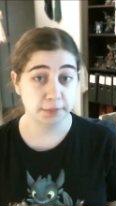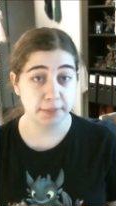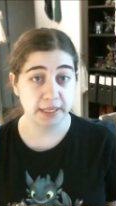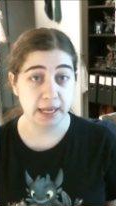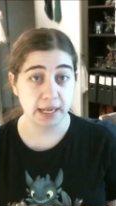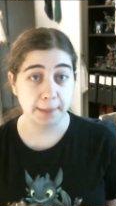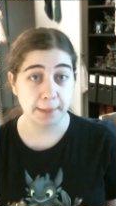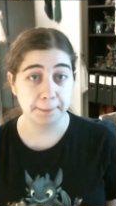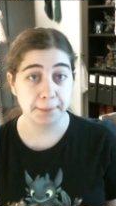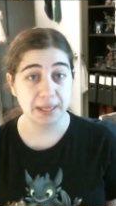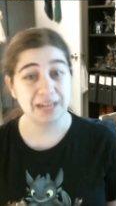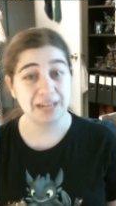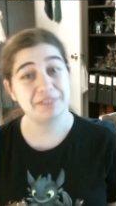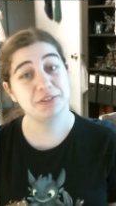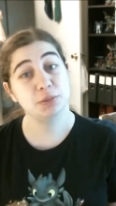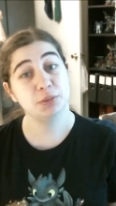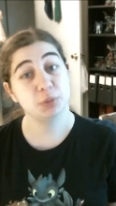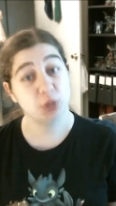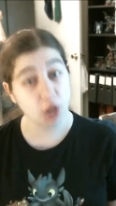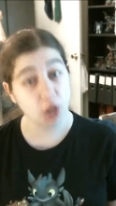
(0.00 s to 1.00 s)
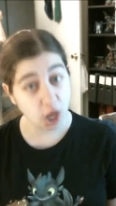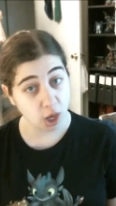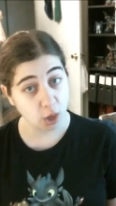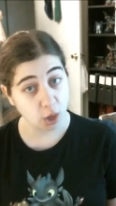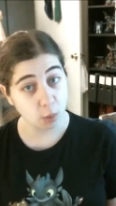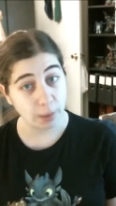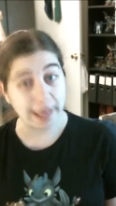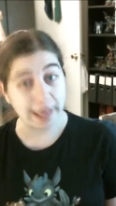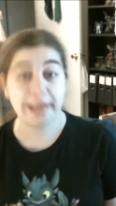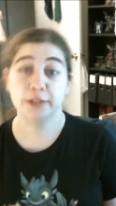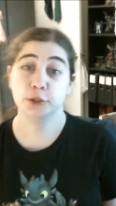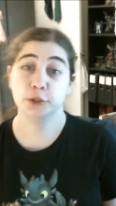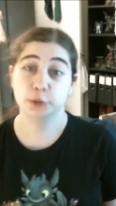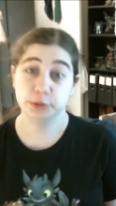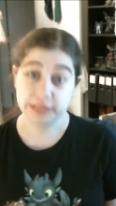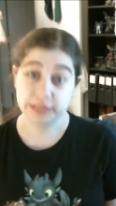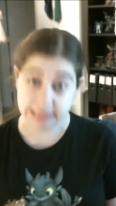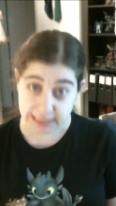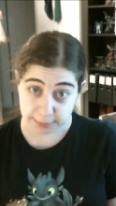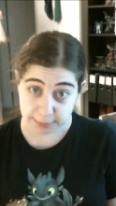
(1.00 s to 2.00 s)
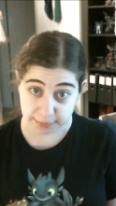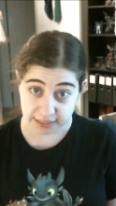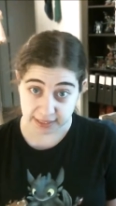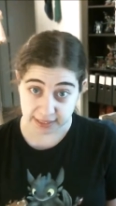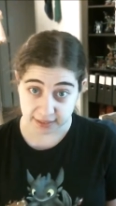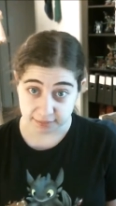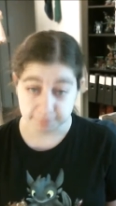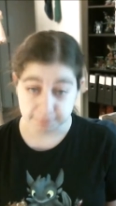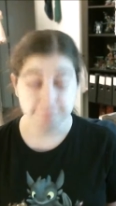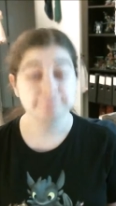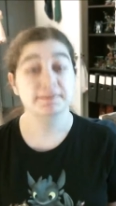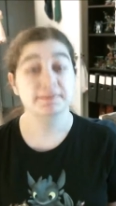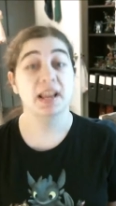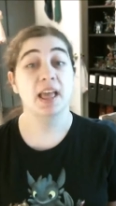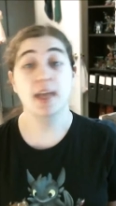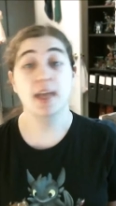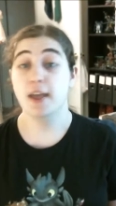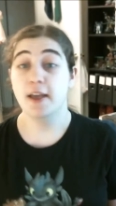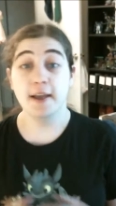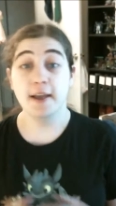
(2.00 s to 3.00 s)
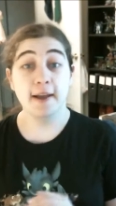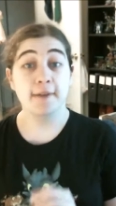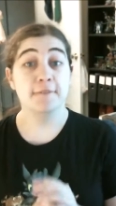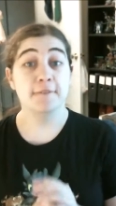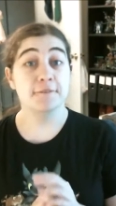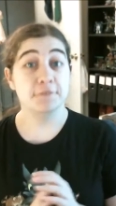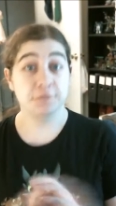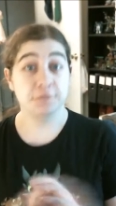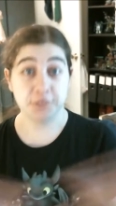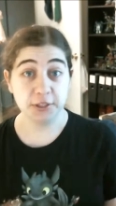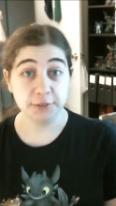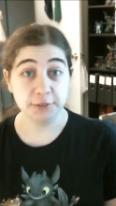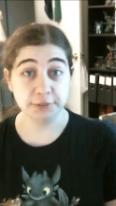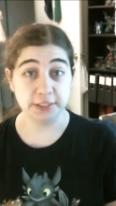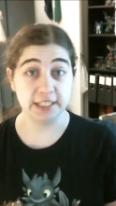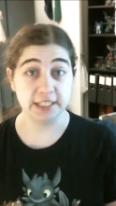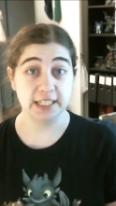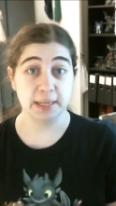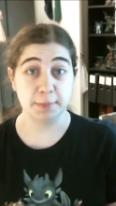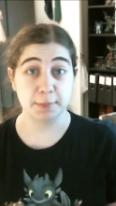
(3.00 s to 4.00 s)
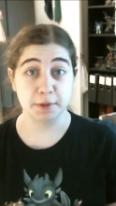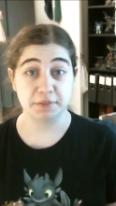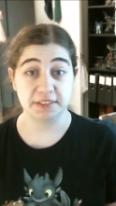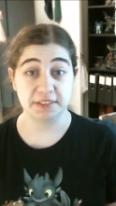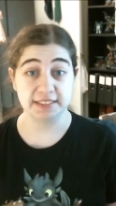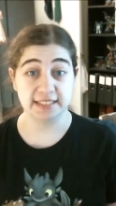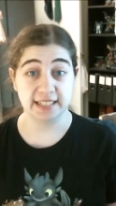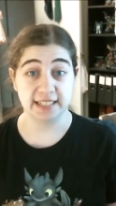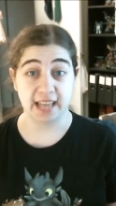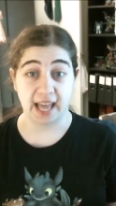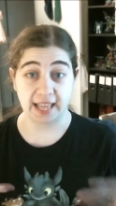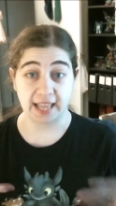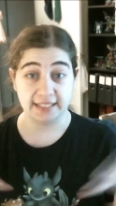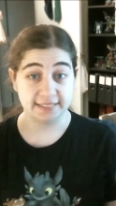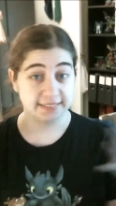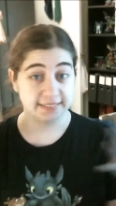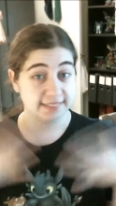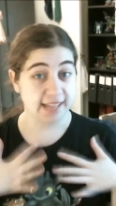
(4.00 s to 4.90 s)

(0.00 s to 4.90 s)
meetup, but if you go and you see me, feel free to come over and say hi.